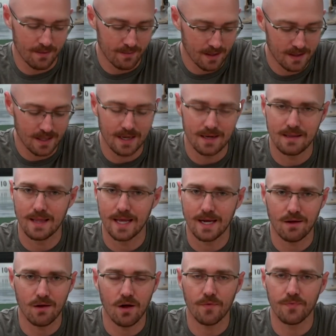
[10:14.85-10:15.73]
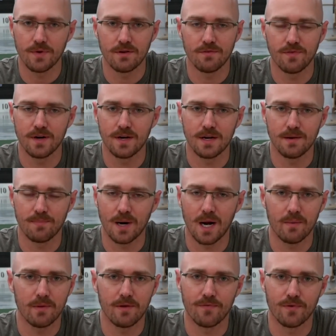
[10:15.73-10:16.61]
I mean, they call it the Infinity
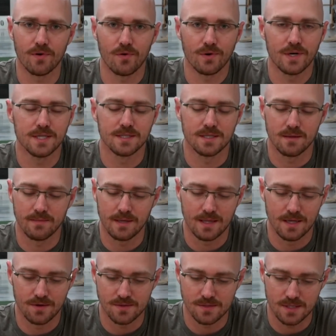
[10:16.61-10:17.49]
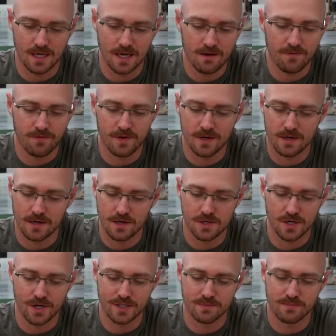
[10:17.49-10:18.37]
probably for a reason. I mean, there's infinite
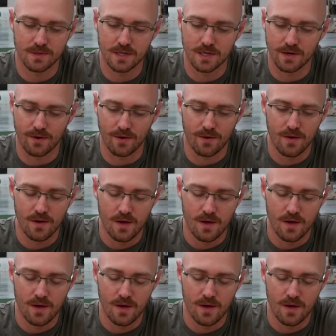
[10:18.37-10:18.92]
adjustment here.